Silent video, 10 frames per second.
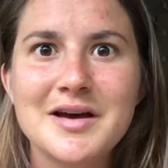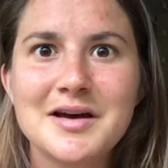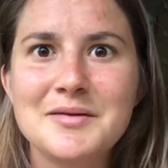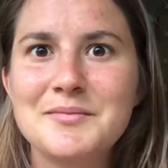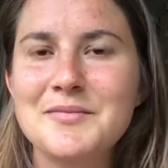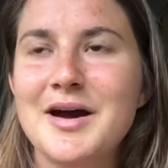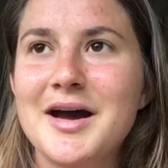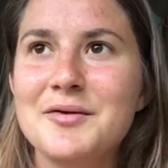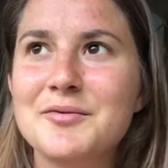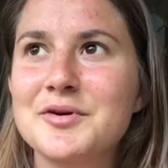
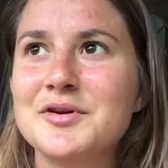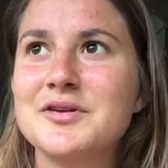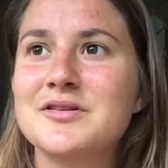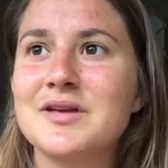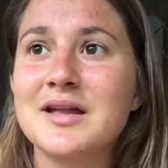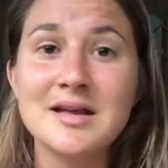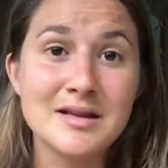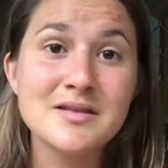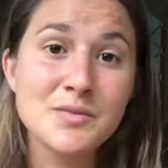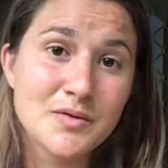I would,
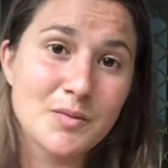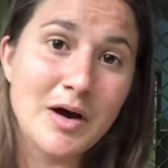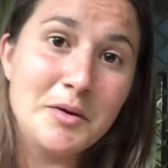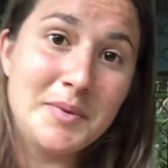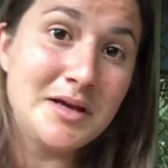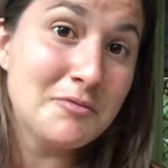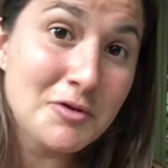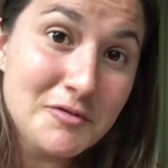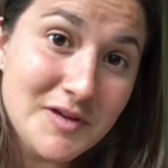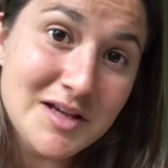and this was while being
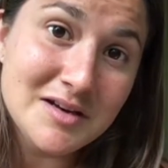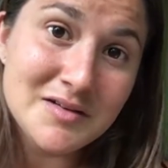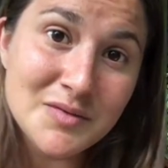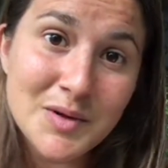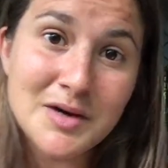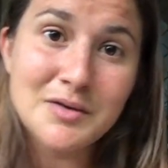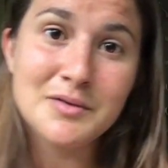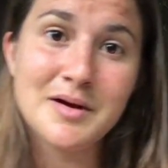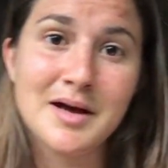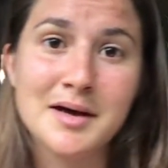raw vegan as well.